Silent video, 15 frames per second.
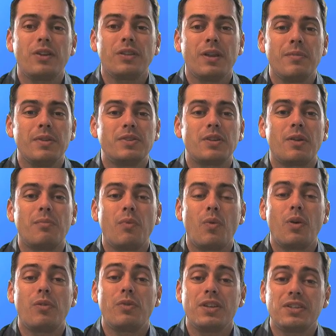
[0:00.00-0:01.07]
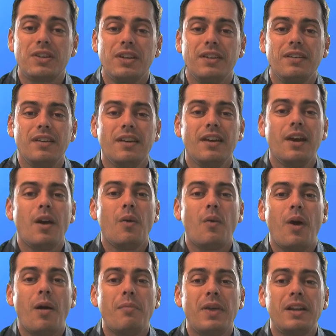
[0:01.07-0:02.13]
of their limits are more risky.
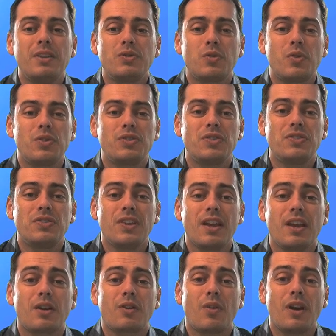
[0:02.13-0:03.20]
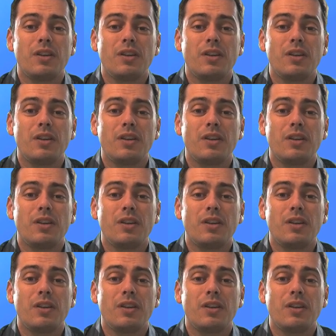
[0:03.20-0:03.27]
While many sources say a